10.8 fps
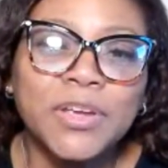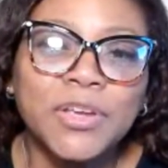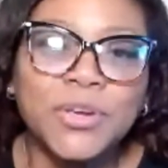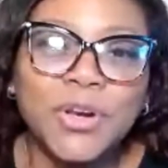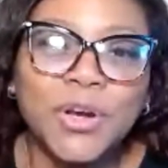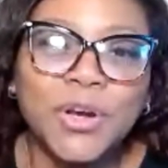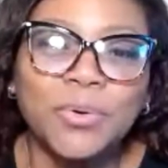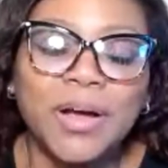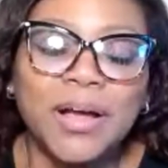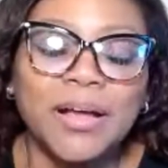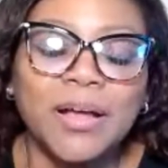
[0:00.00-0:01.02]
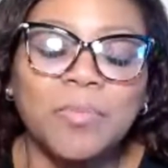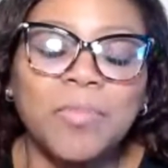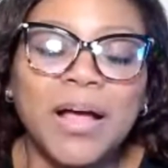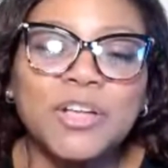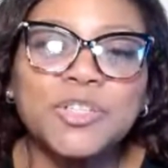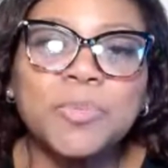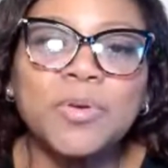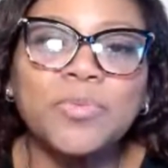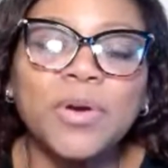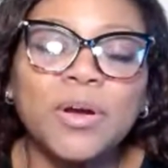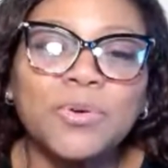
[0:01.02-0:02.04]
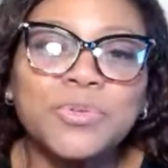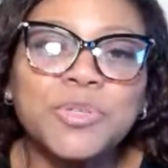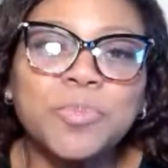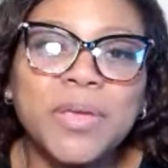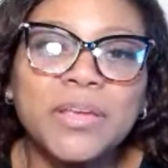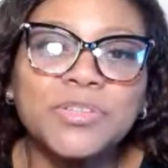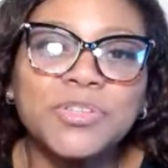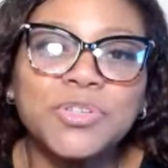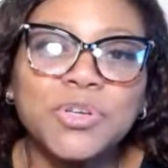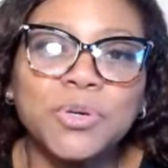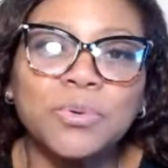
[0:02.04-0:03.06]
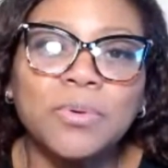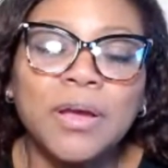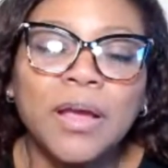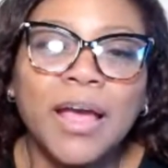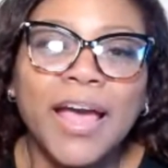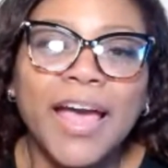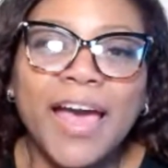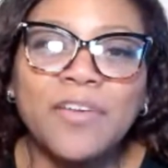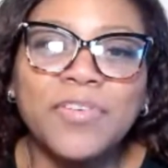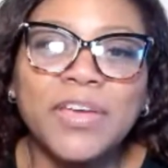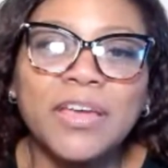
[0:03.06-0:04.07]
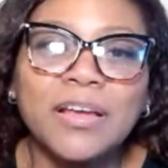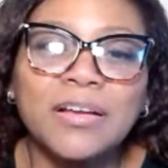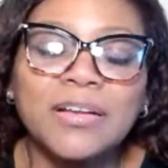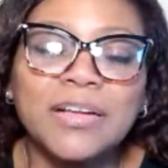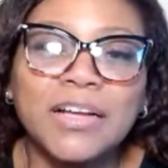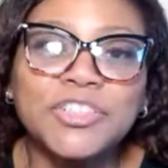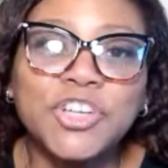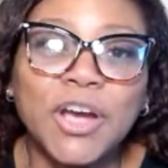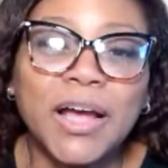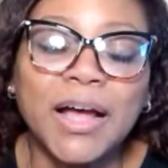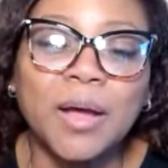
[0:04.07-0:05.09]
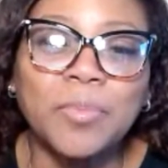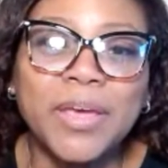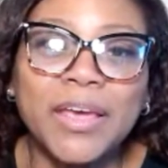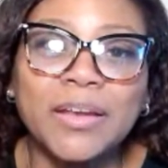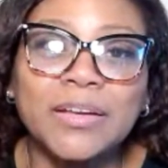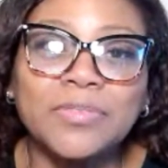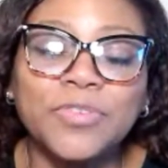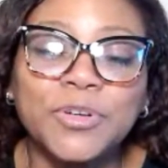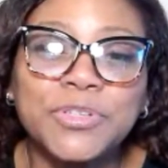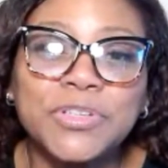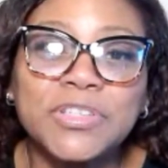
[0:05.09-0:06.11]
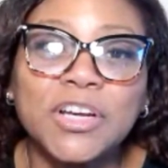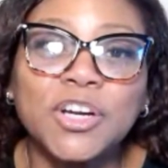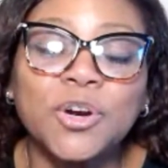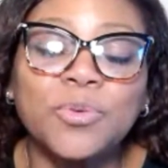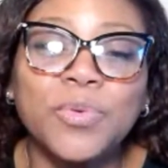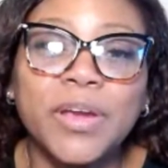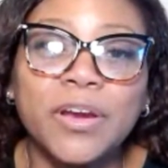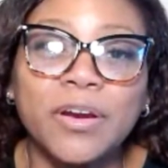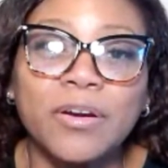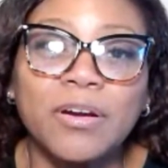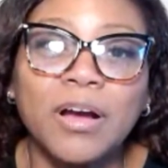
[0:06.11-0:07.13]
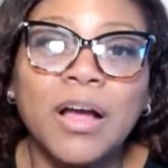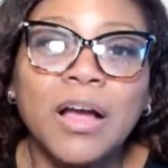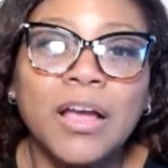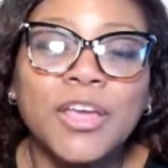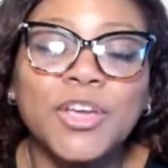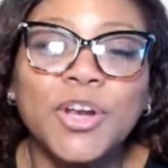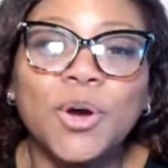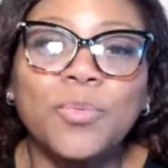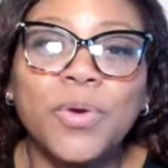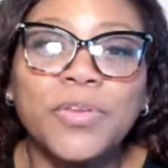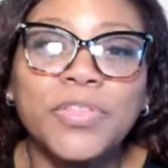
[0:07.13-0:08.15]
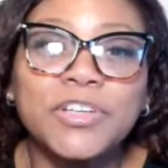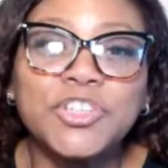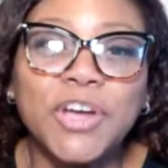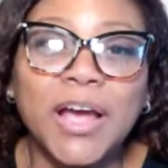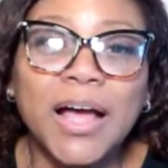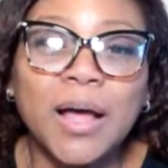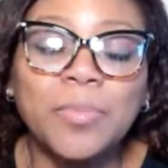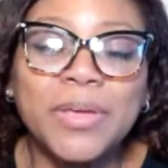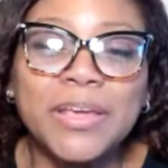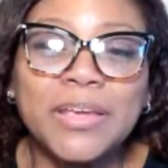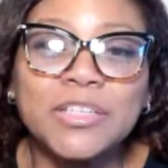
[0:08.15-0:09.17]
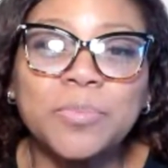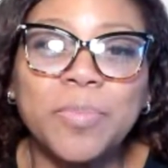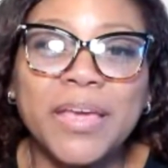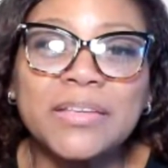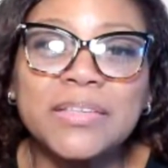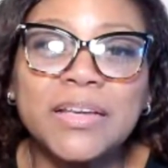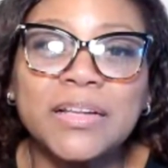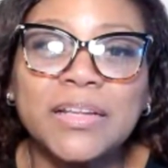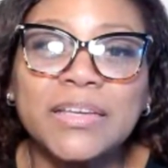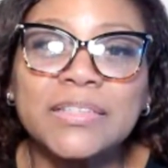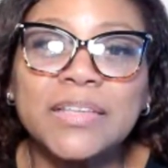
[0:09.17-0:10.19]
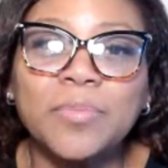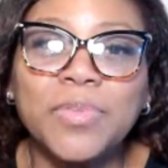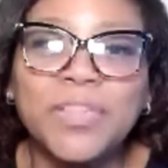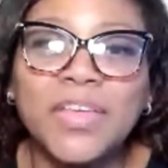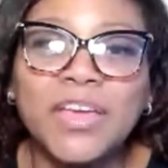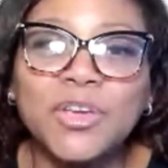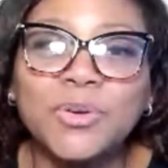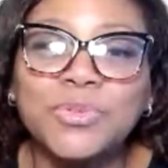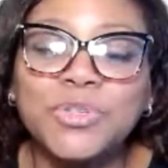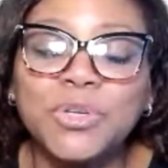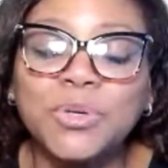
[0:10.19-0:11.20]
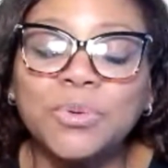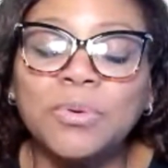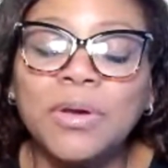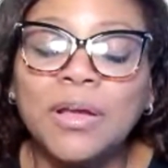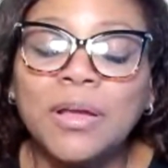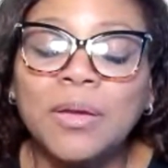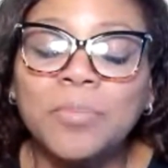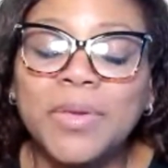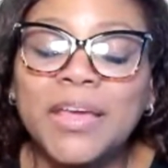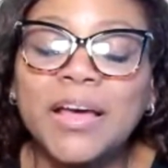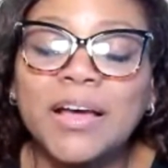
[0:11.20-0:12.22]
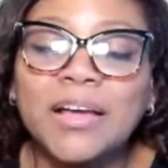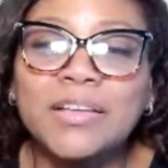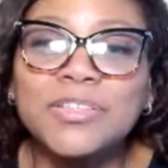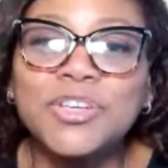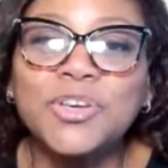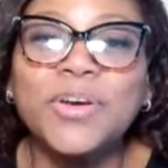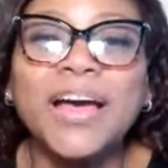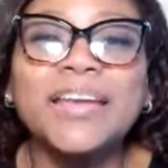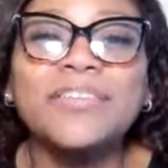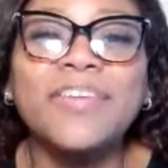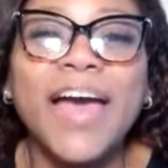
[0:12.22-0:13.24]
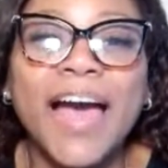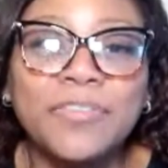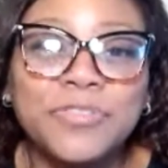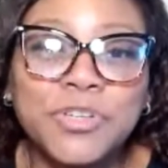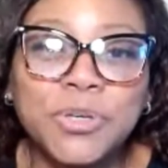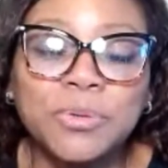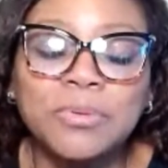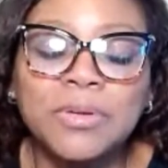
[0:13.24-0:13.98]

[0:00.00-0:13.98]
You know, Miles Monroe speaks to having a job and versus a career, you know, where the job is basically something that you do because you kind of have to.